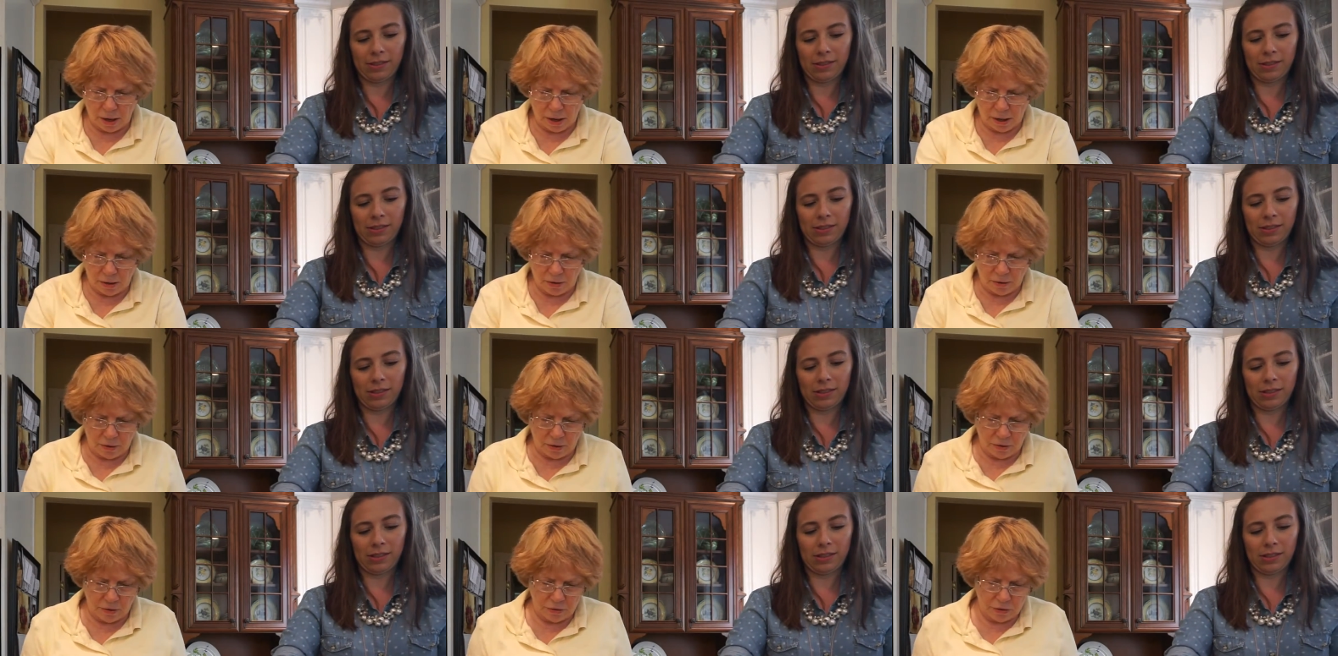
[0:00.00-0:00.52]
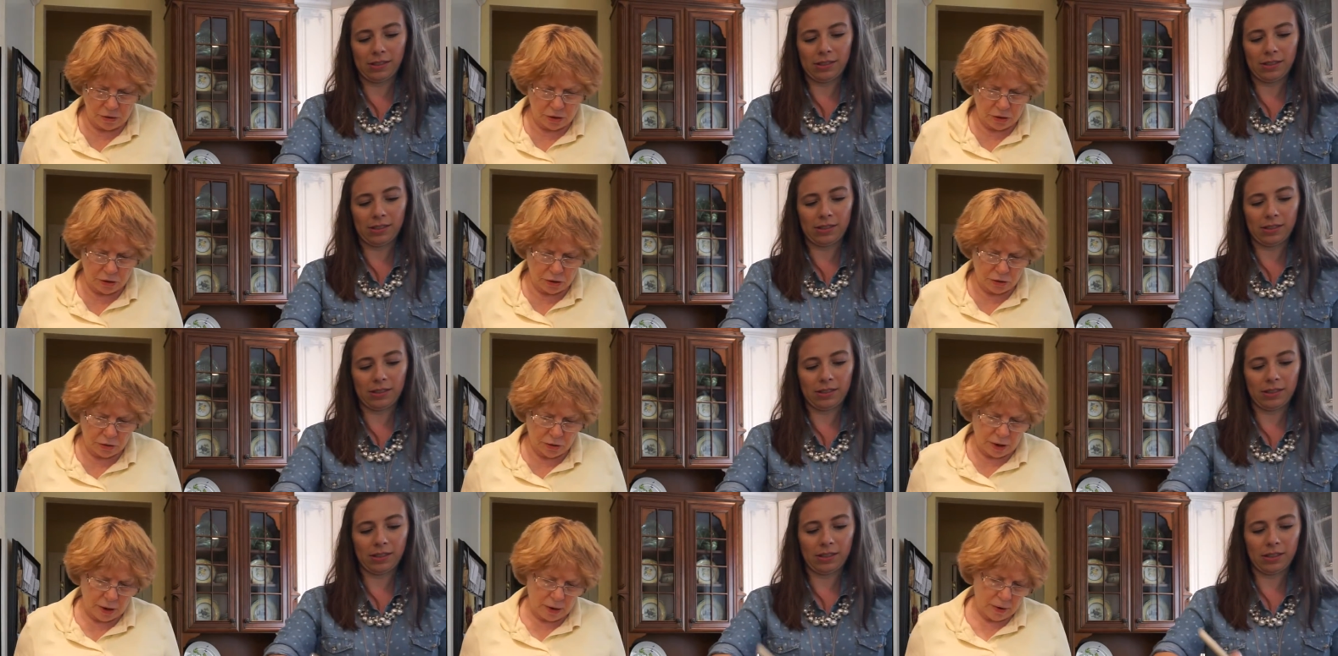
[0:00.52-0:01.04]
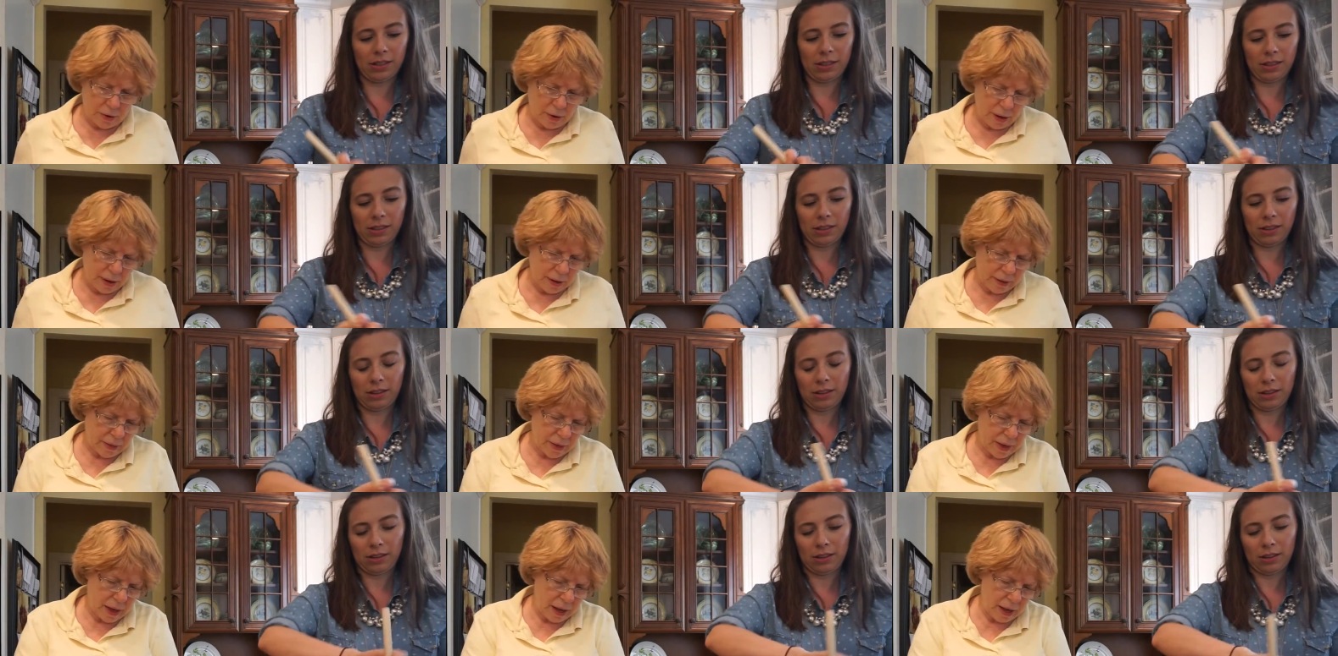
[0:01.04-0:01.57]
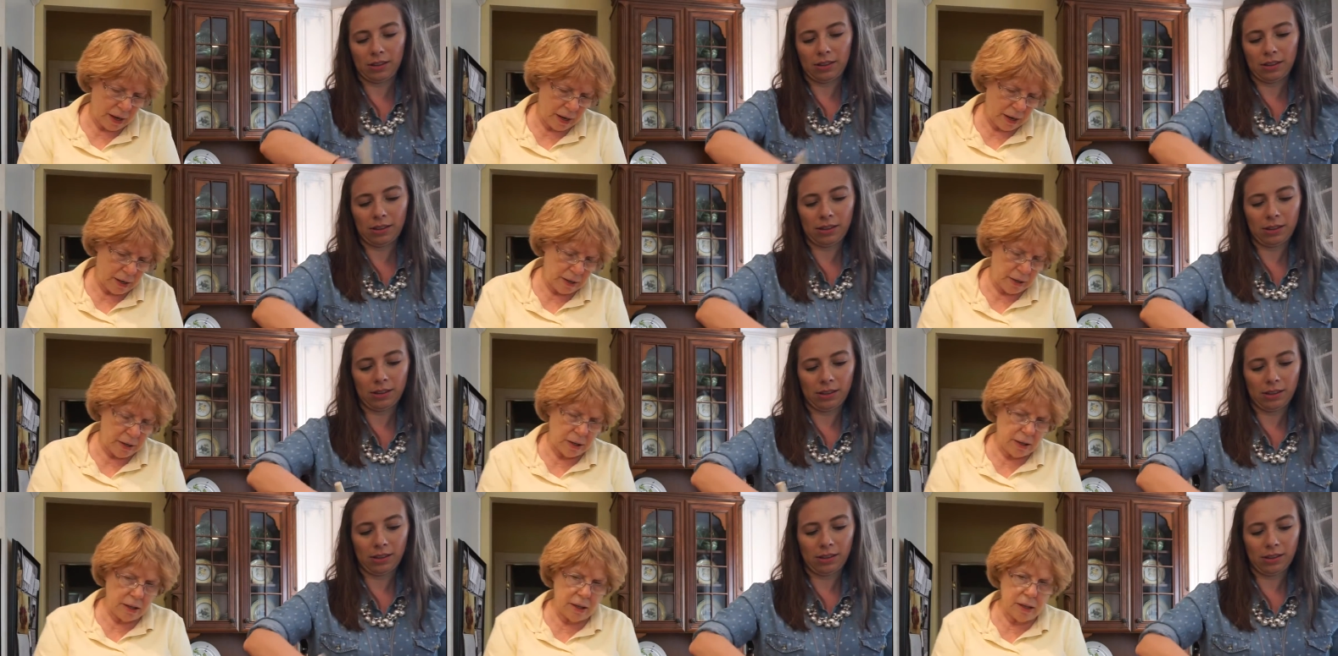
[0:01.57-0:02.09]
Speaker 1: in the refrigerator like that? It
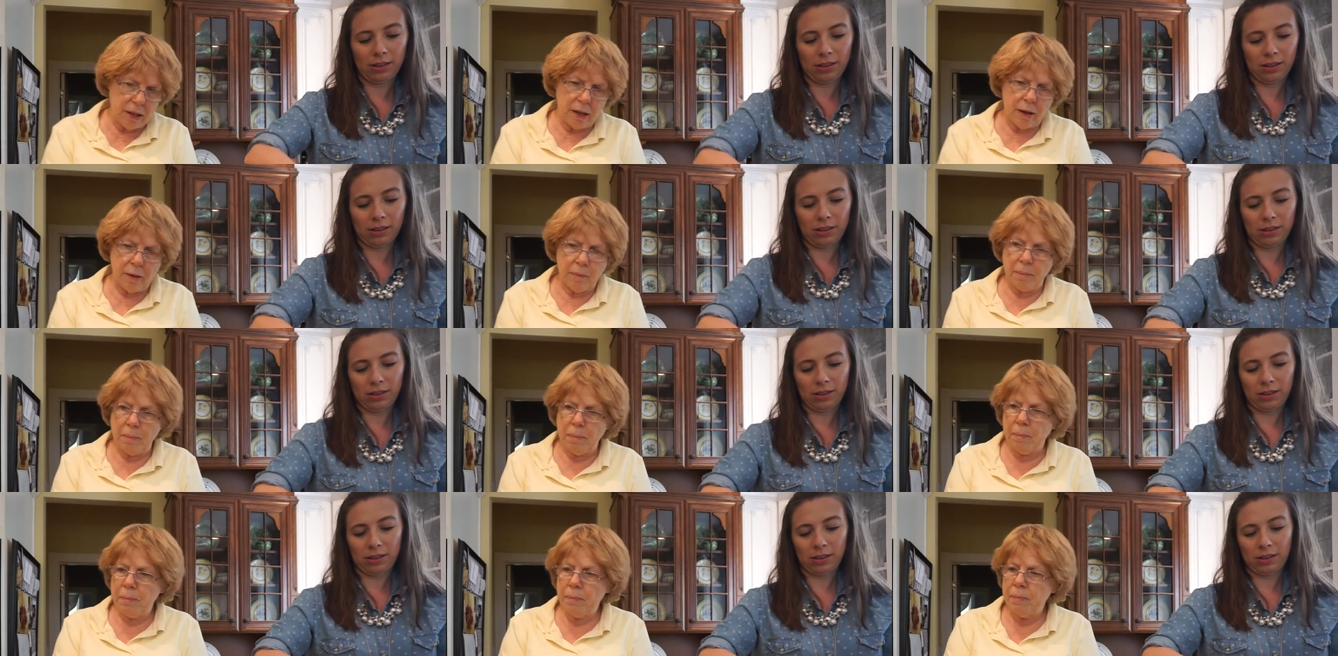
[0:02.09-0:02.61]
the